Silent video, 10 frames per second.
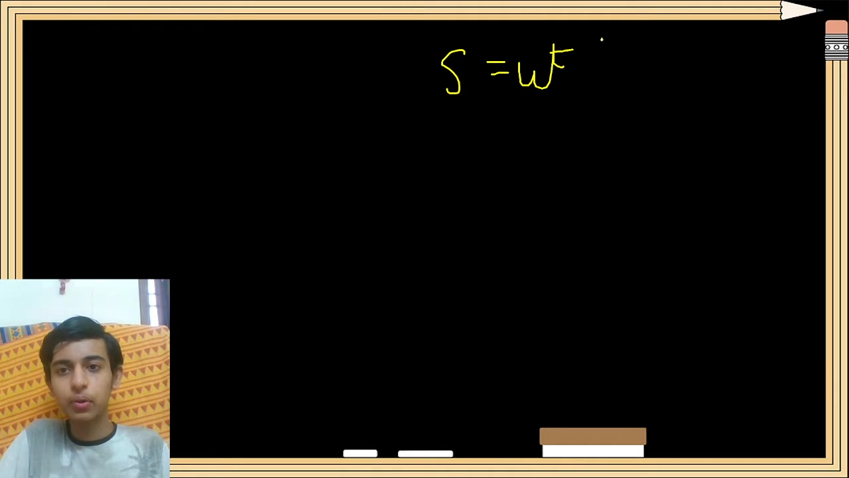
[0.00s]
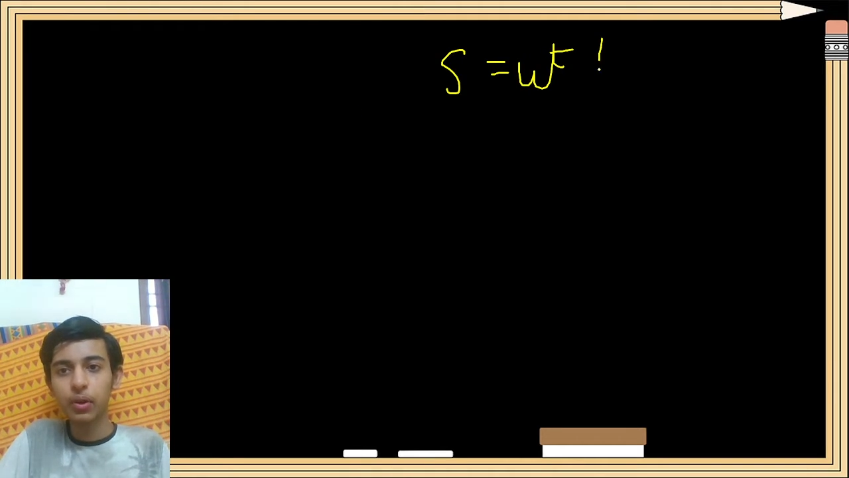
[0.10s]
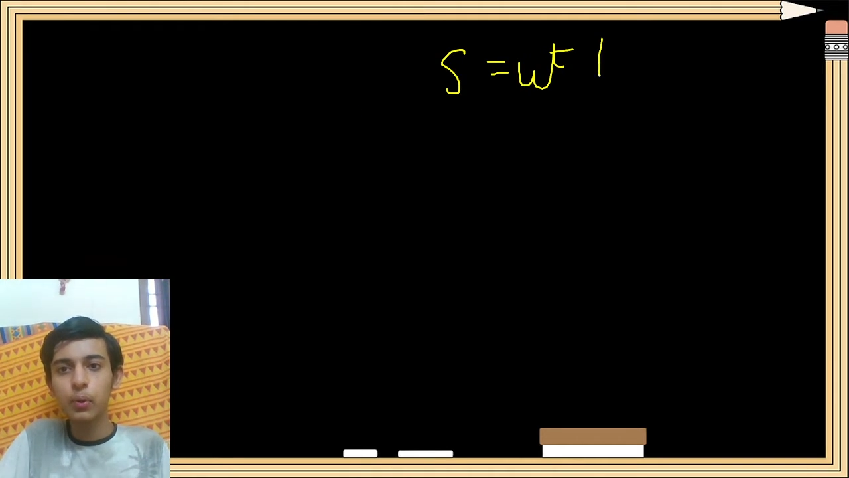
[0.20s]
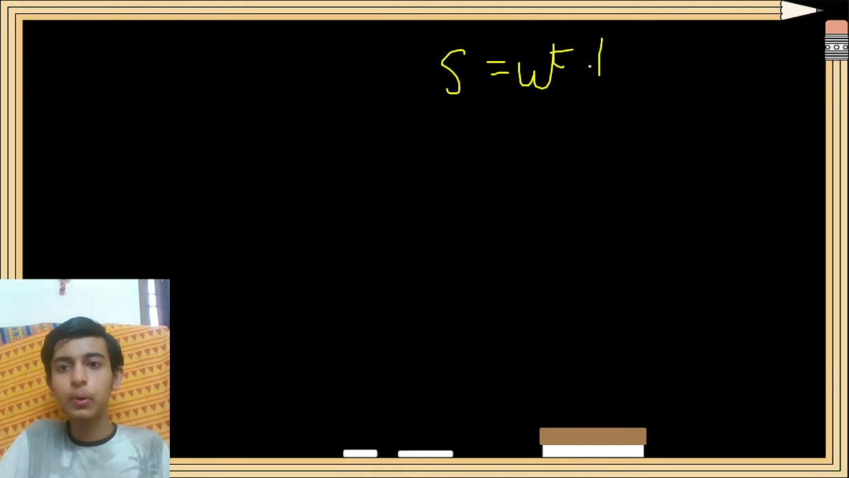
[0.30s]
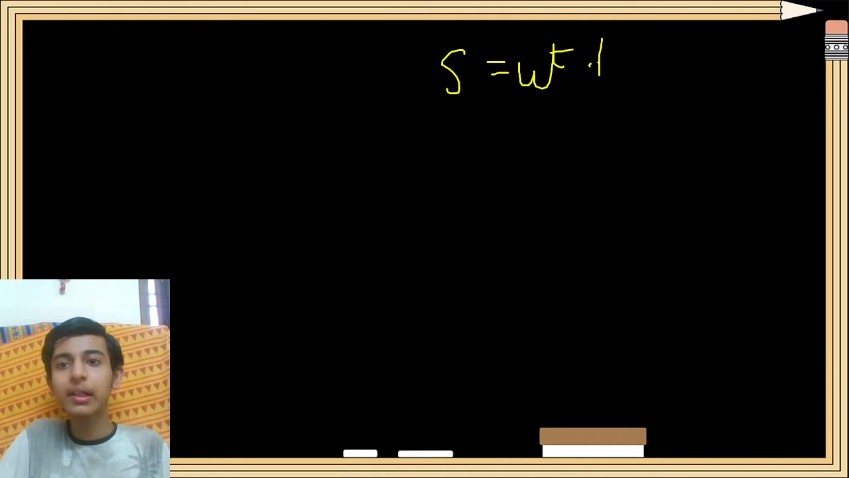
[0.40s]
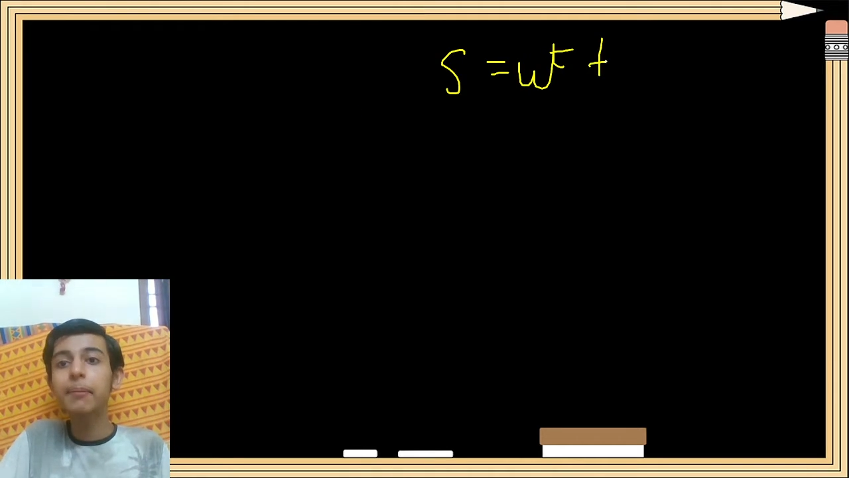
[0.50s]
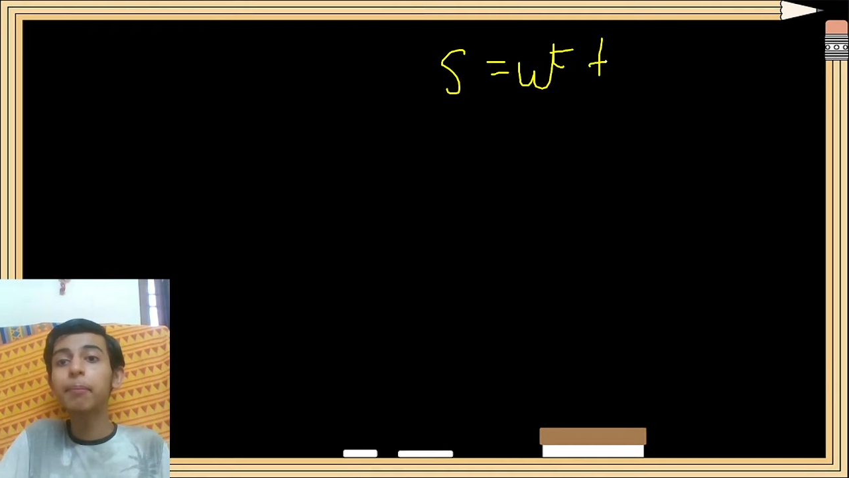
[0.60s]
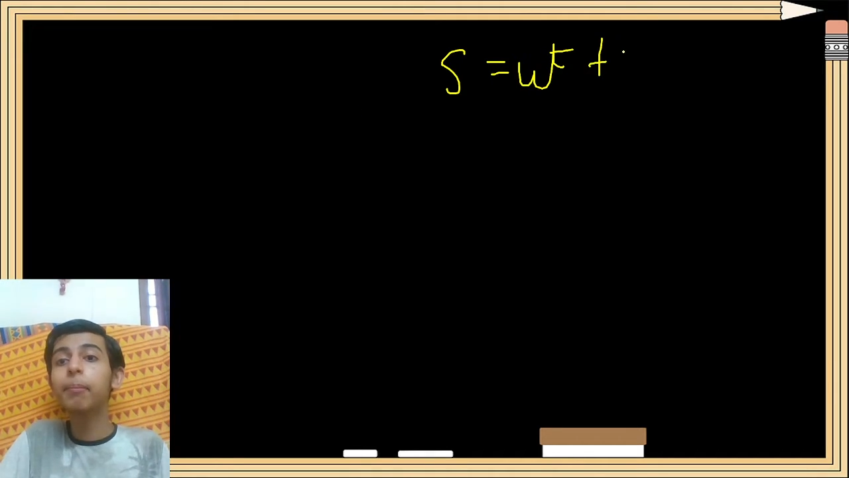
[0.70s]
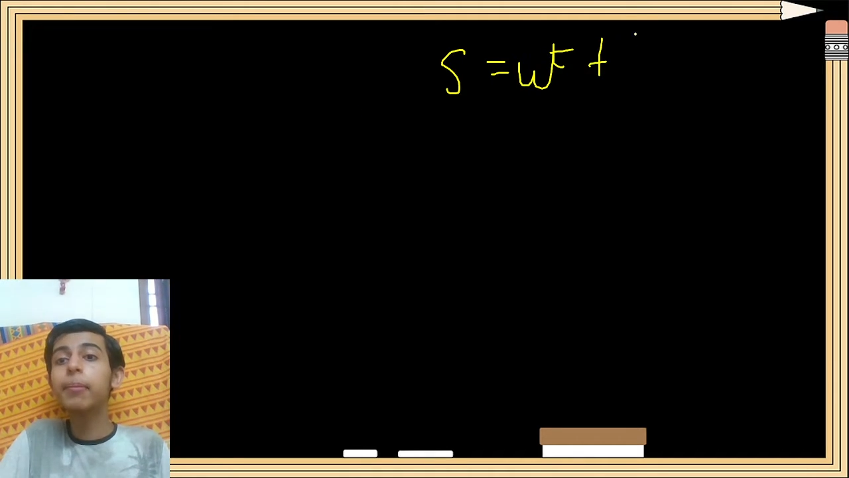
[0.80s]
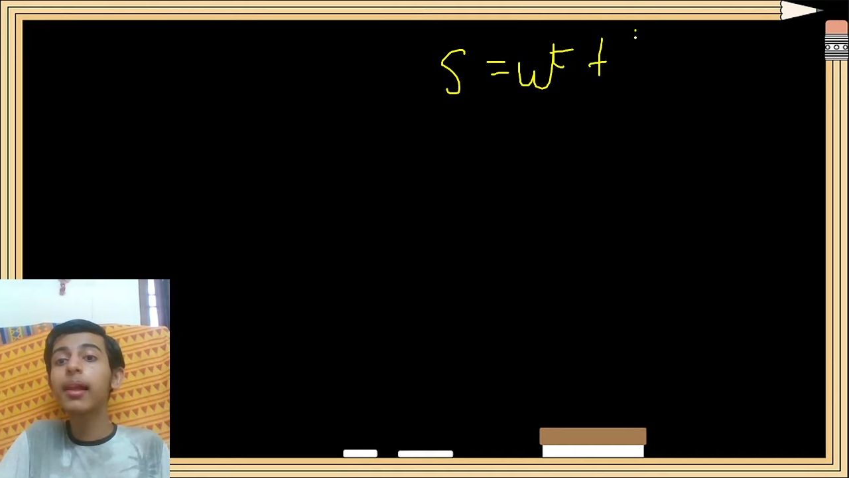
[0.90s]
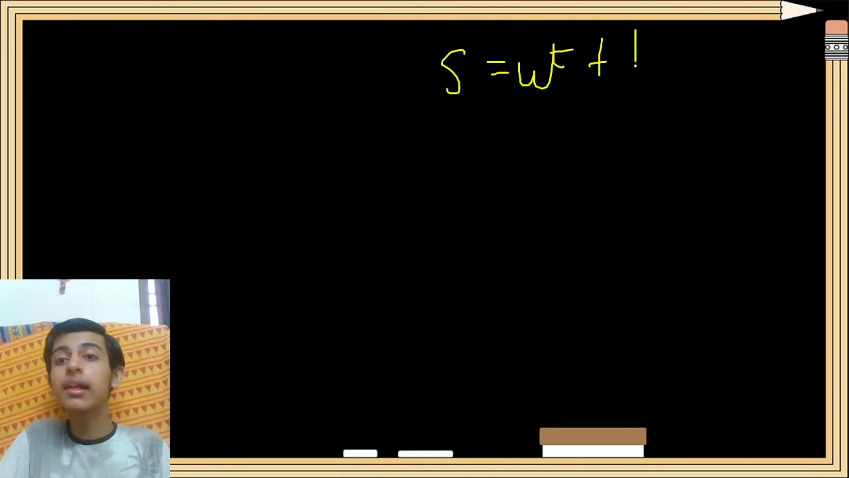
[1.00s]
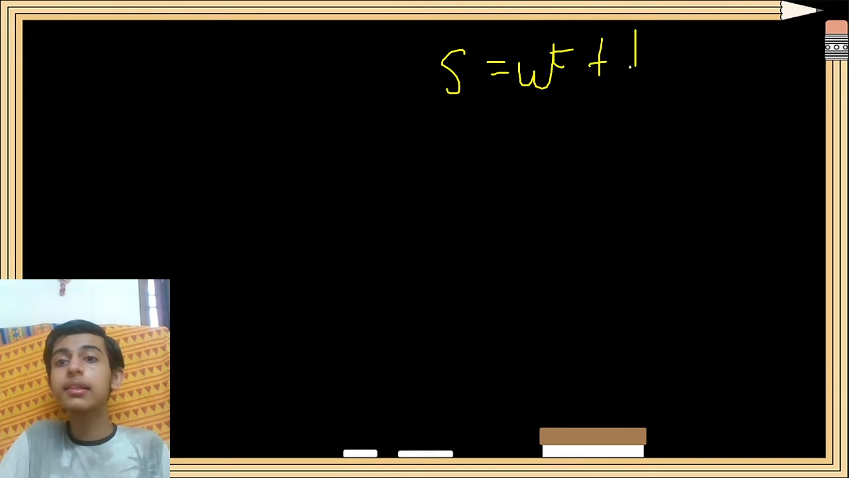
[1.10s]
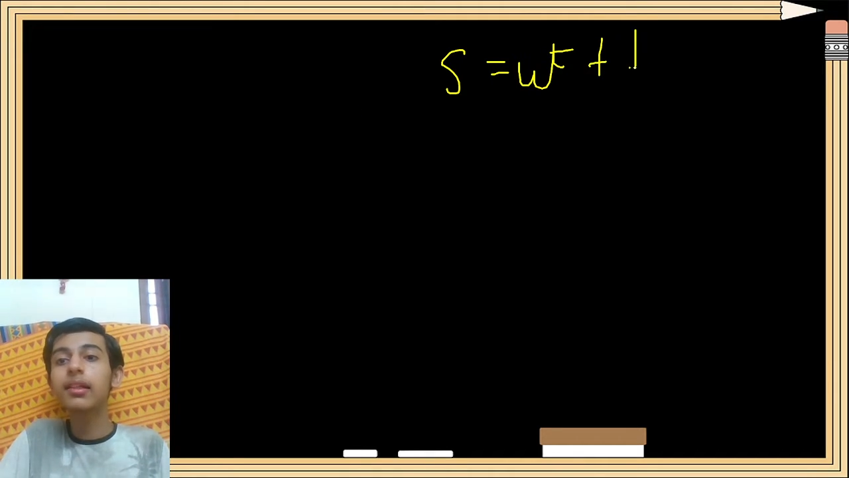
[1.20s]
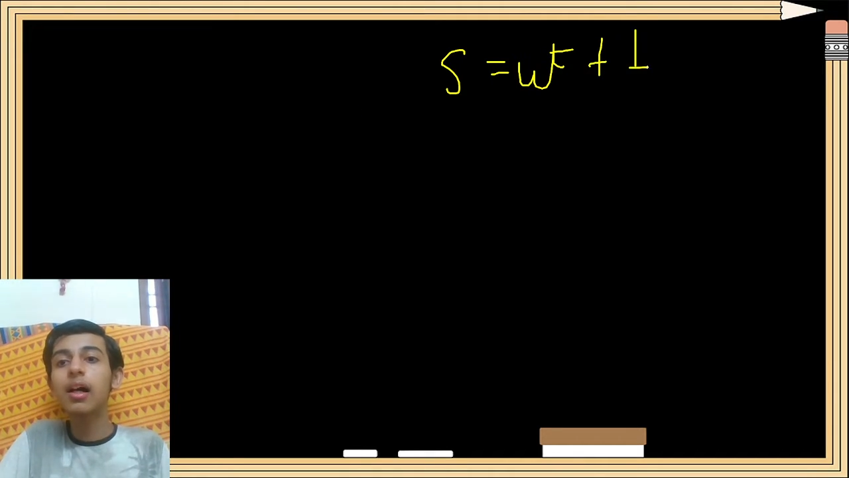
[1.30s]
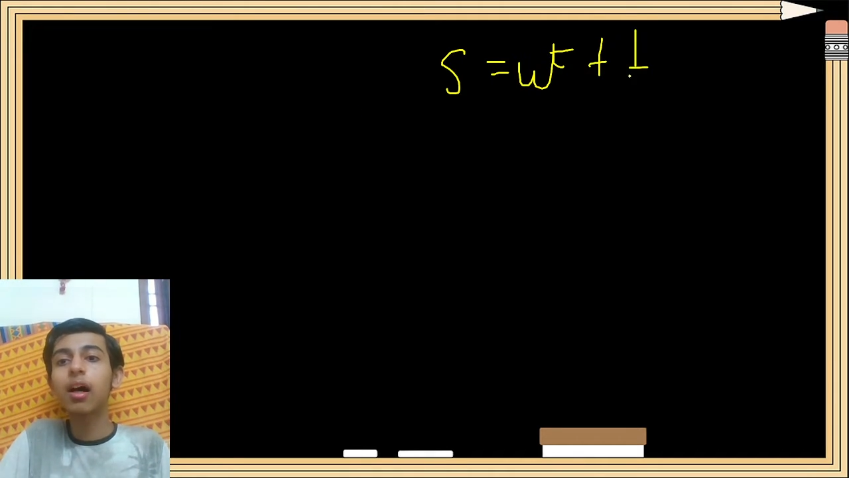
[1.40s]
ut plus